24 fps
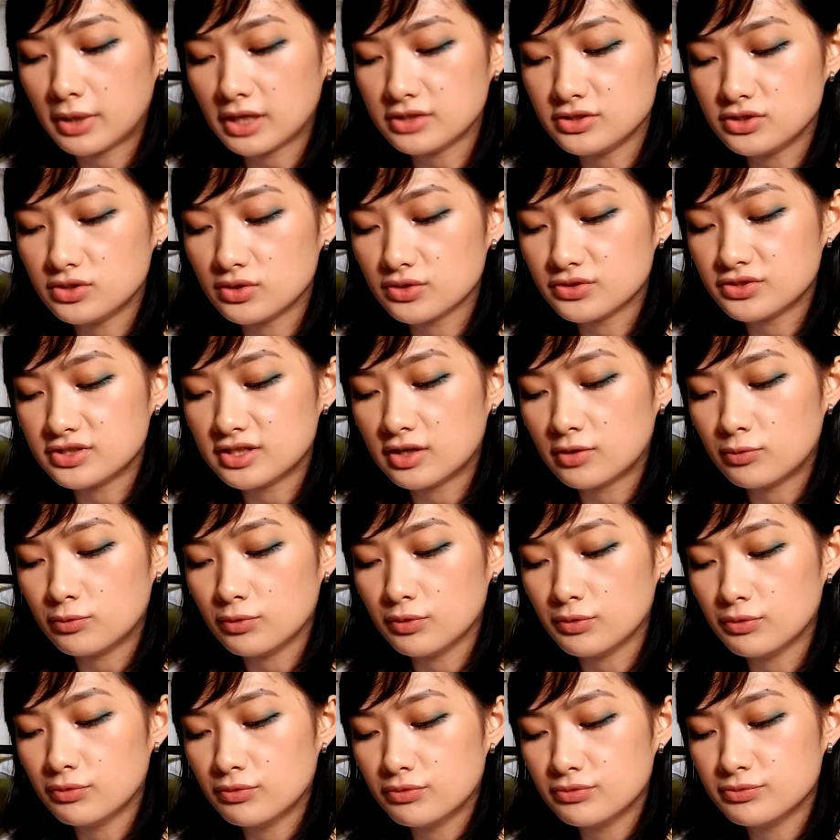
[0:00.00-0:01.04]
you just kind of
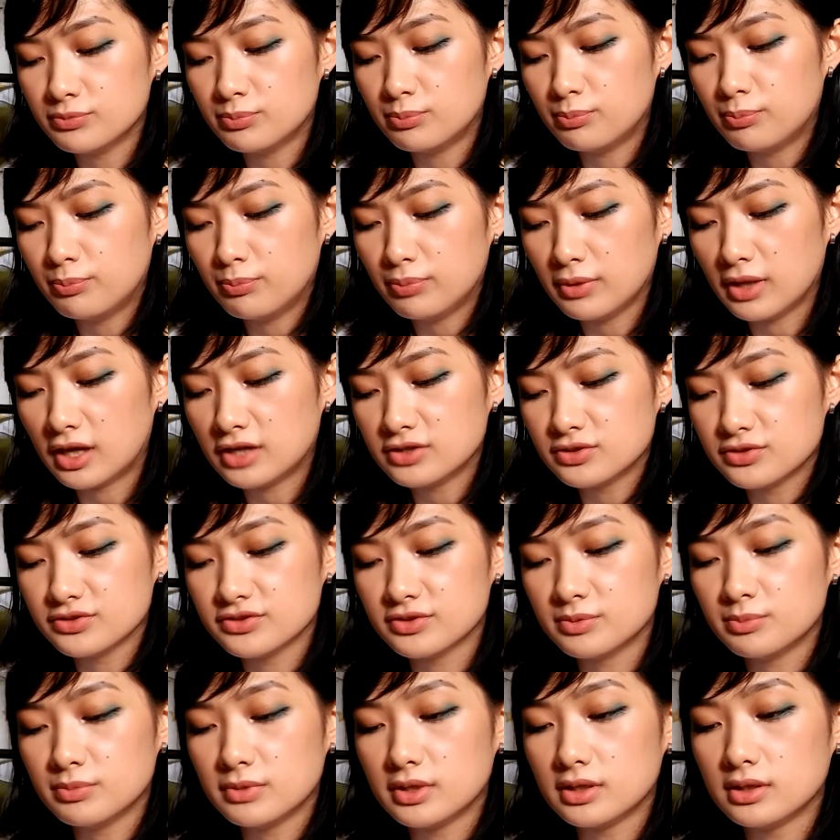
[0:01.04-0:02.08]
punch yourself with
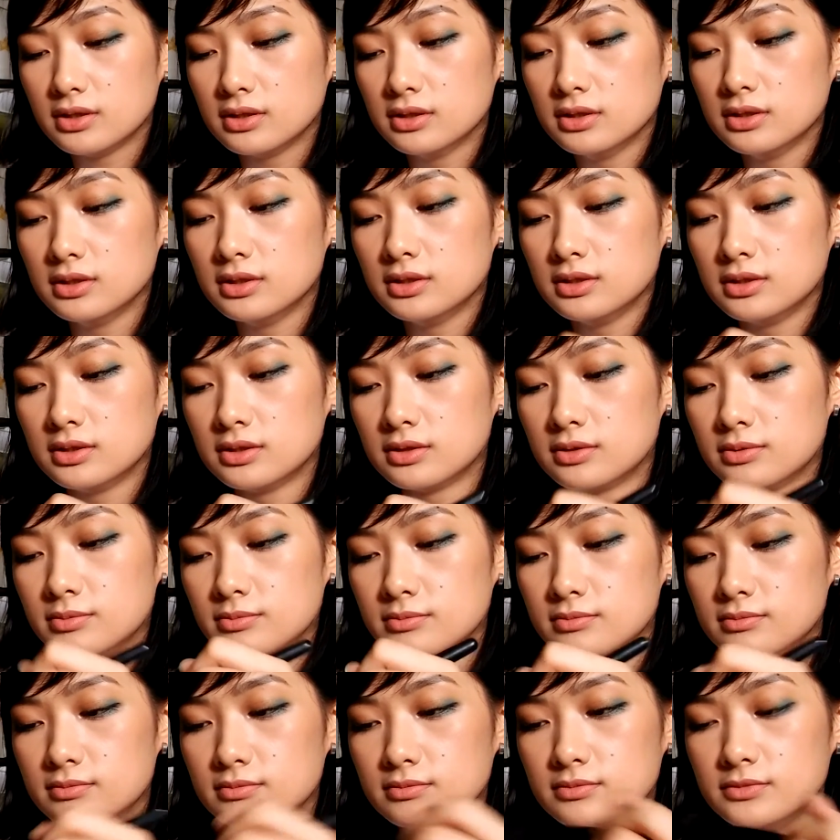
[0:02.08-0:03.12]
blush or
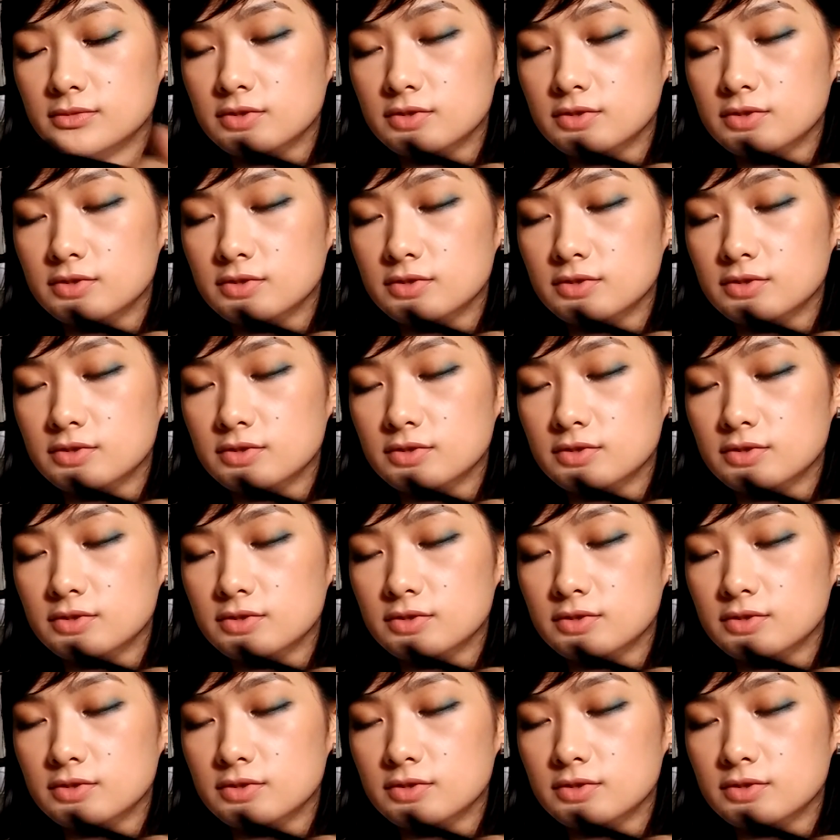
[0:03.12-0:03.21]
something.